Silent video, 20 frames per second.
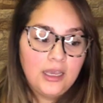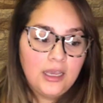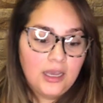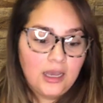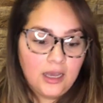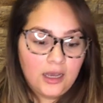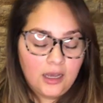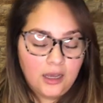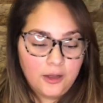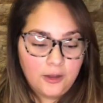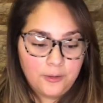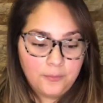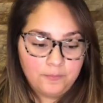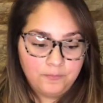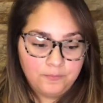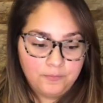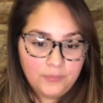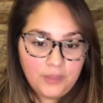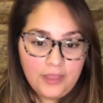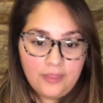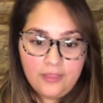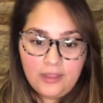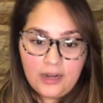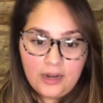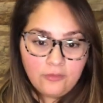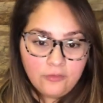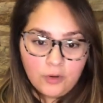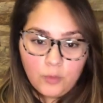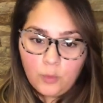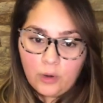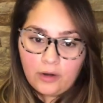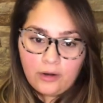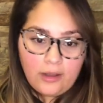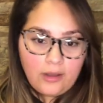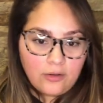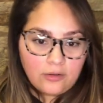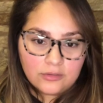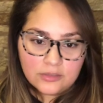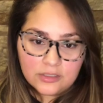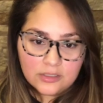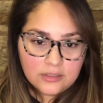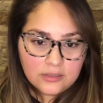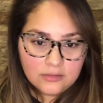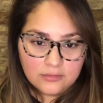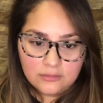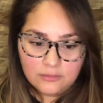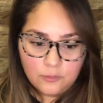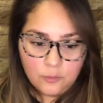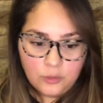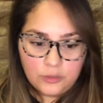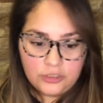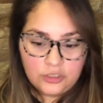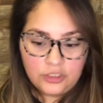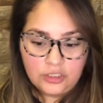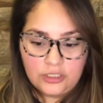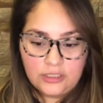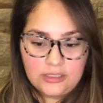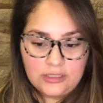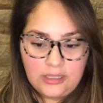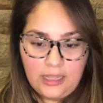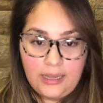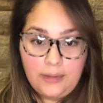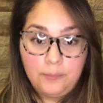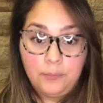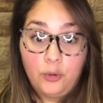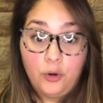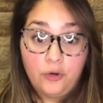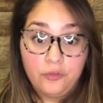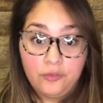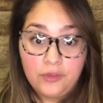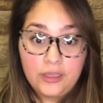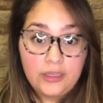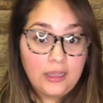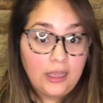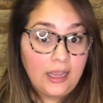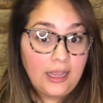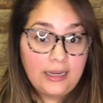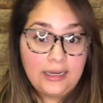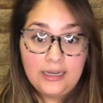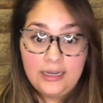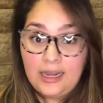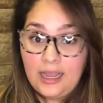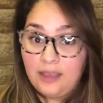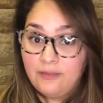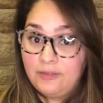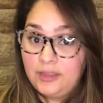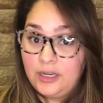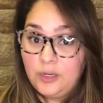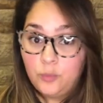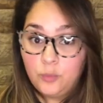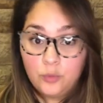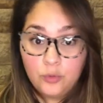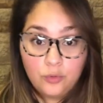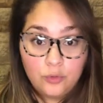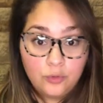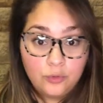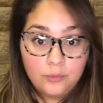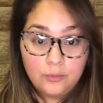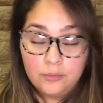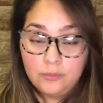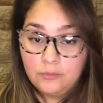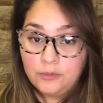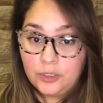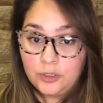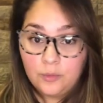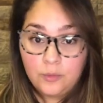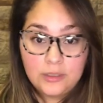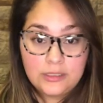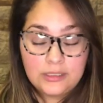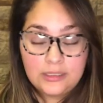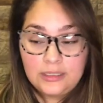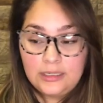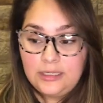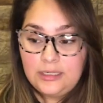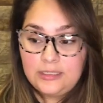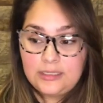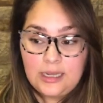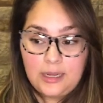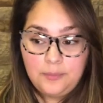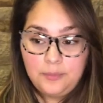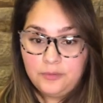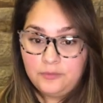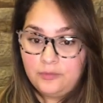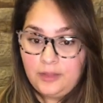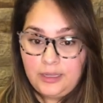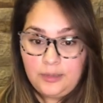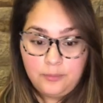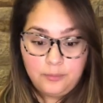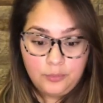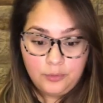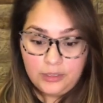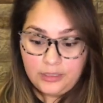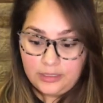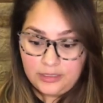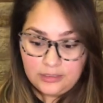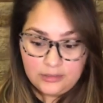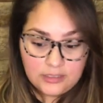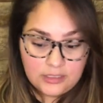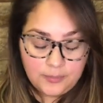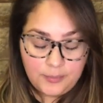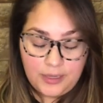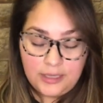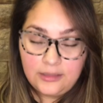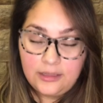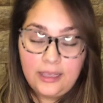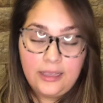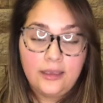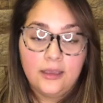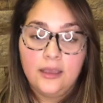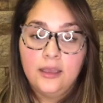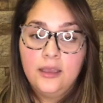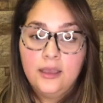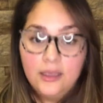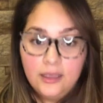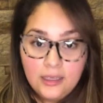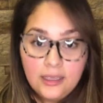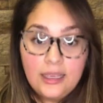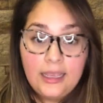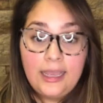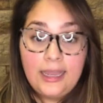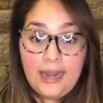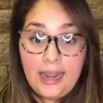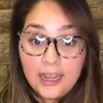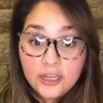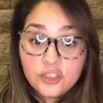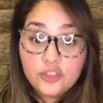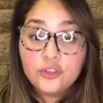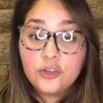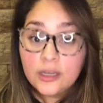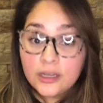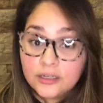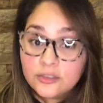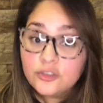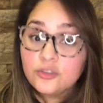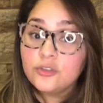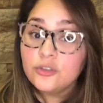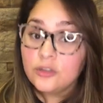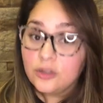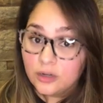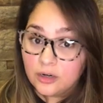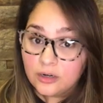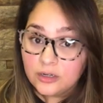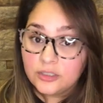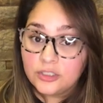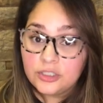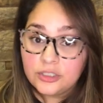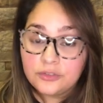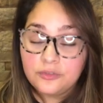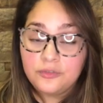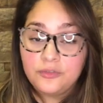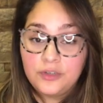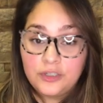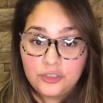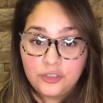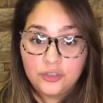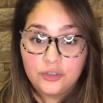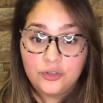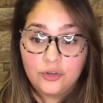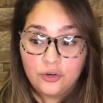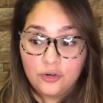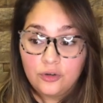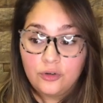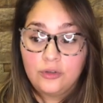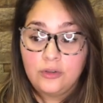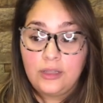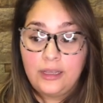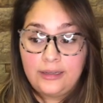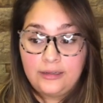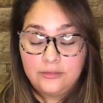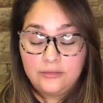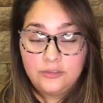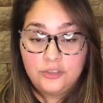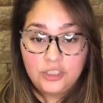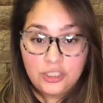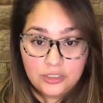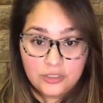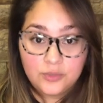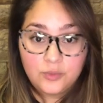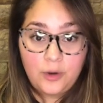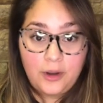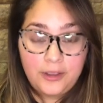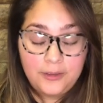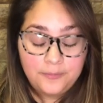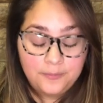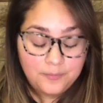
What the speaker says: And then everywhere else was just like perfect. Like I didn't have any room. There wasn't any type of like breathing space. Like an extra large fit your girl like just right.